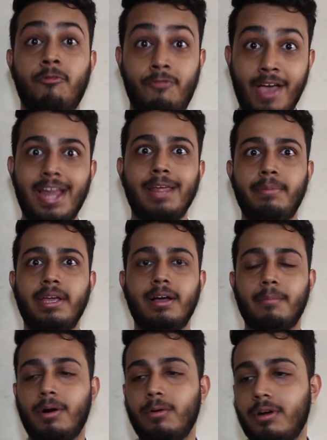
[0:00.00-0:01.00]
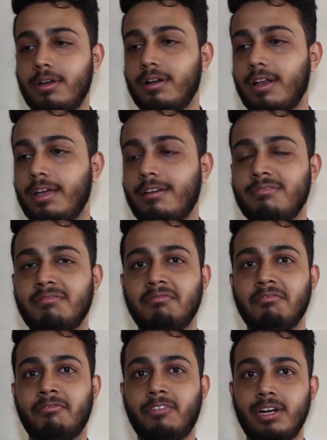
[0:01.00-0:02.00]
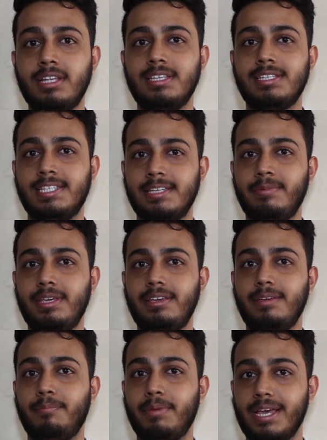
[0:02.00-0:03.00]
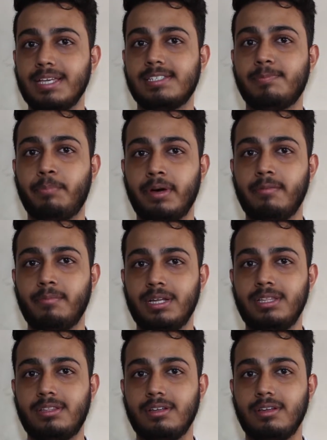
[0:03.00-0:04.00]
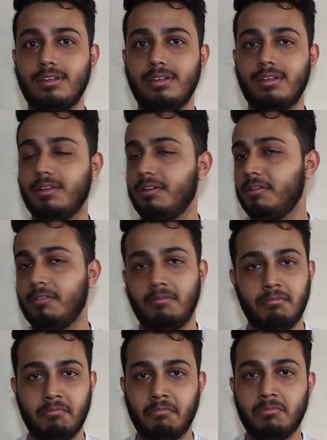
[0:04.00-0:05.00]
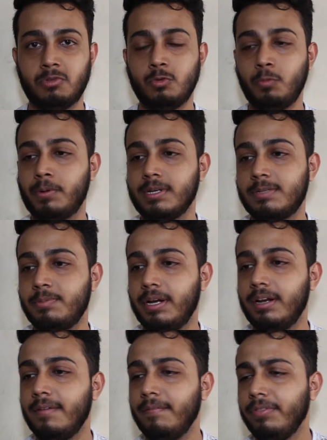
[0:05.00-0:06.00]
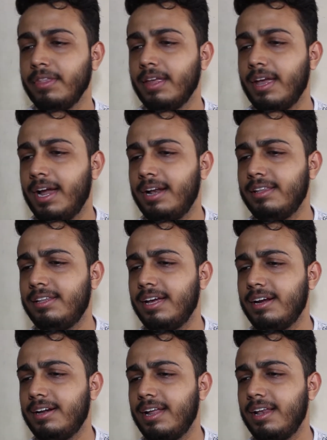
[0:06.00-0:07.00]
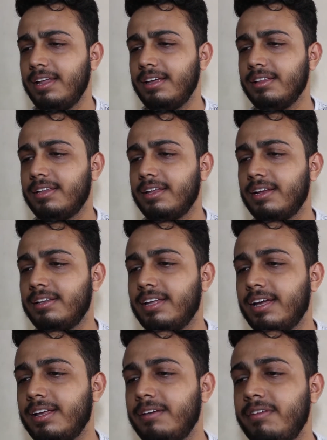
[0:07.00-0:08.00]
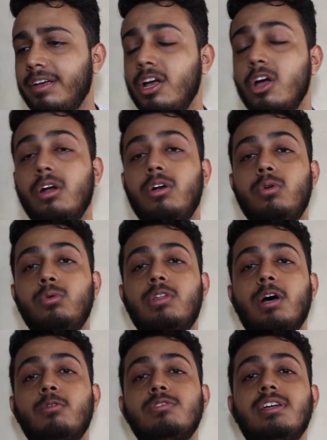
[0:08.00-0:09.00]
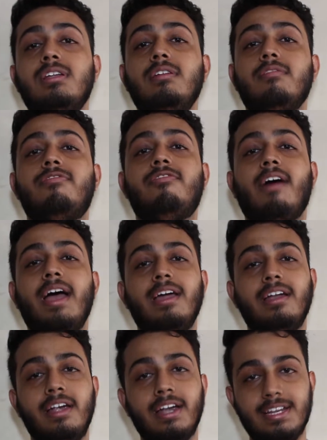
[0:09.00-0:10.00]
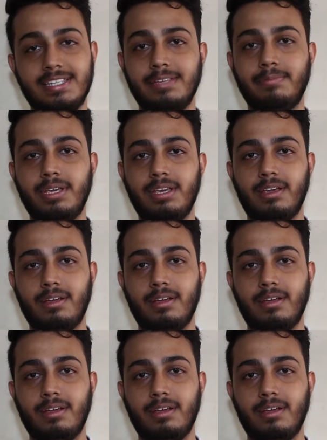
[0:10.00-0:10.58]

very big amount, like 1 Gbps per month super speed. And they are telling, and they are giving 2500 GB